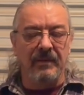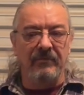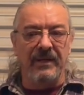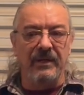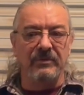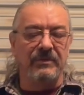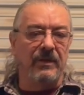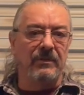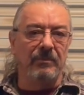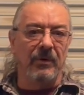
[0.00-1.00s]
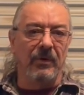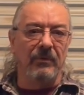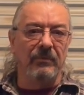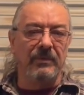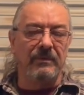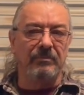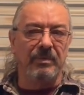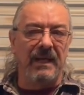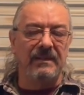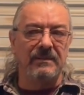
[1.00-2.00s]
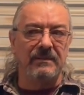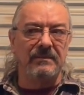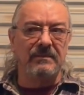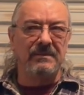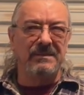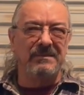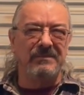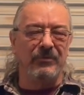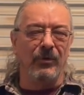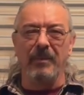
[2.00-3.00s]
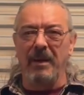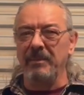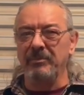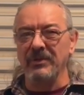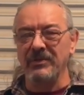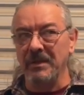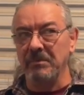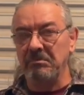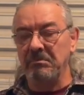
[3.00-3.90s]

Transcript: videos done tomorrow with plastics. Four might be pushing it.